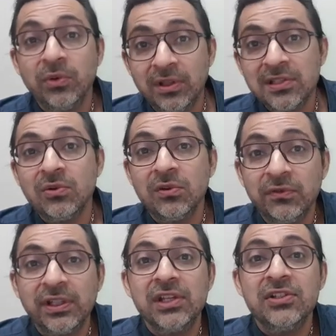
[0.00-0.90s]
this
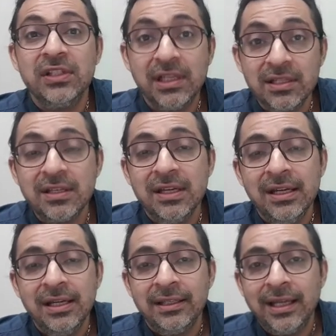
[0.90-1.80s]
notification is
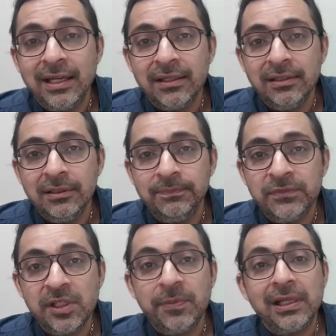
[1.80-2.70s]

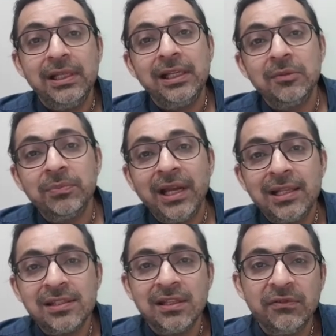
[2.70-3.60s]
that typically
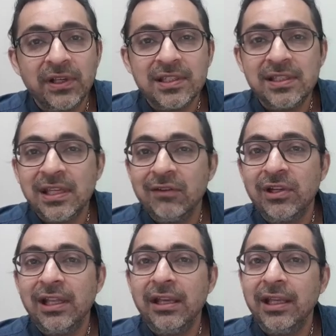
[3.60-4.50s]
compliance and efficacy have a
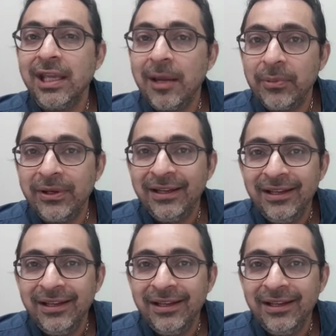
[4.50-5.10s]
glaring gap,